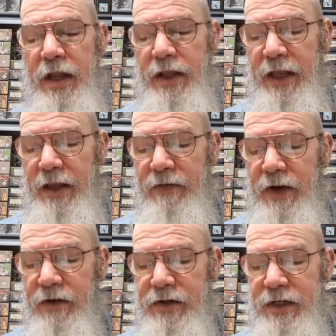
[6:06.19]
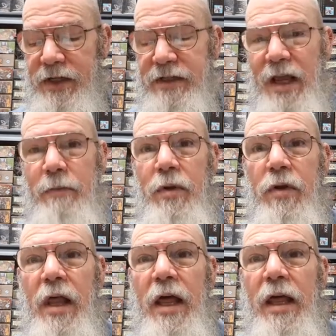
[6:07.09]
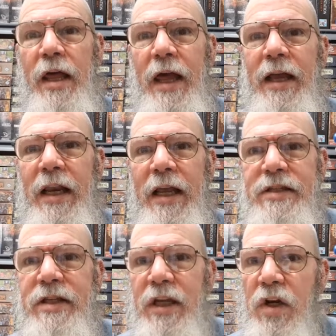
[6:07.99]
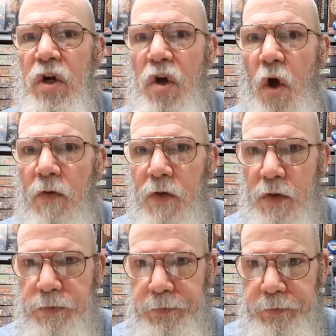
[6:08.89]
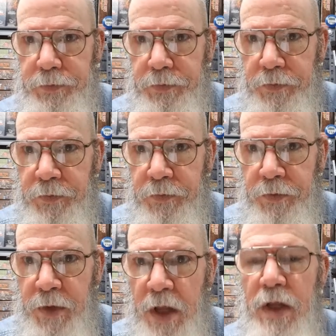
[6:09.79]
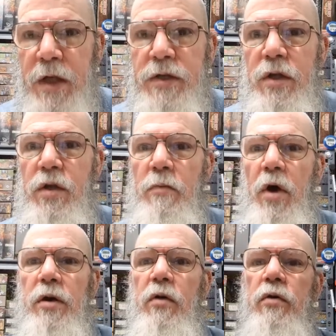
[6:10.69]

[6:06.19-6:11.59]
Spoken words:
And they give here as an example a classic novel. So you might